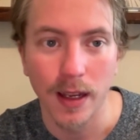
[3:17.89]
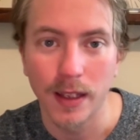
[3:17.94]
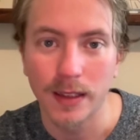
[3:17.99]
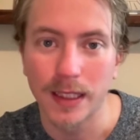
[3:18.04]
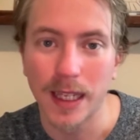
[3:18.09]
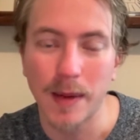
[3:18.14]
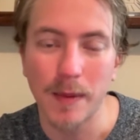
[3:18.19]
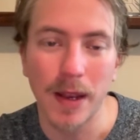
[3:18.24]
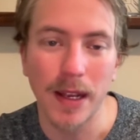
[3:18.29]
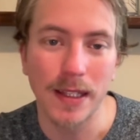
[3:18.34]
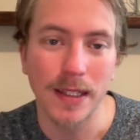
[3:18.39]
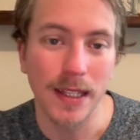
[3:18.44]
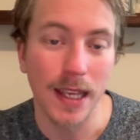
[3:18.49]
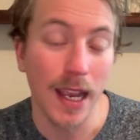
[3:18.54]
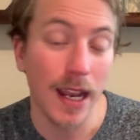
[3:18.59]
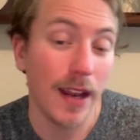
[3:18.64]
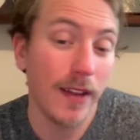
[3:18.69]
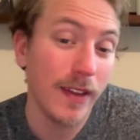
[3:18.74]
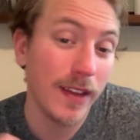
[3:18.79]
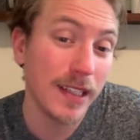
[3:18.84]
They might say,
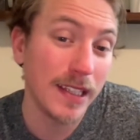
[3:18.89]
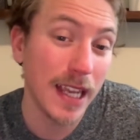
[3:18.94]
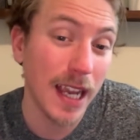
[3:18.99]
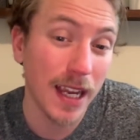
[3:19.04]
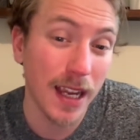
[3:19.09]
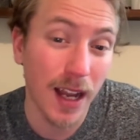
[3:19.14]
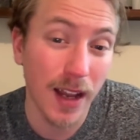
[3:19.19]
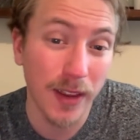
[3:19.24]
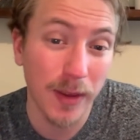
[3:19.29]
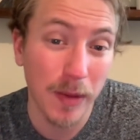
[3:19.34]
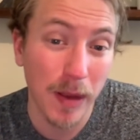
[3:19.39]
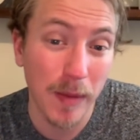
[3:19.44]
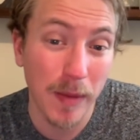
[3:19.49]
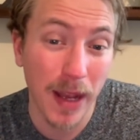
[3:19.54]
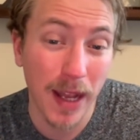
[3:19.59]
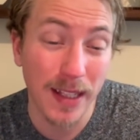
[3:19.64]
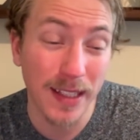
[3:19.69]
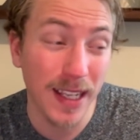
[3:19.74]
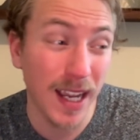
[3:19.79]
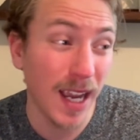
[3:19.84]
and if they say I caught them at a
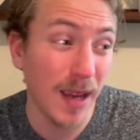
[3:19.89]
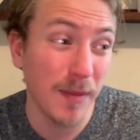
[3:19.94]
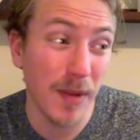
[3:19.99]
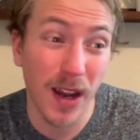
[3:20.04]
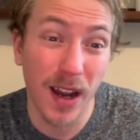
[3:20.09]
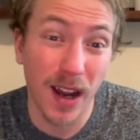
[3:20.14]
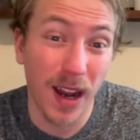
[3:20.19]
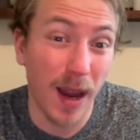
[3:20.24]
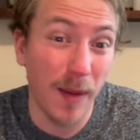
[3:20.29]
bad time,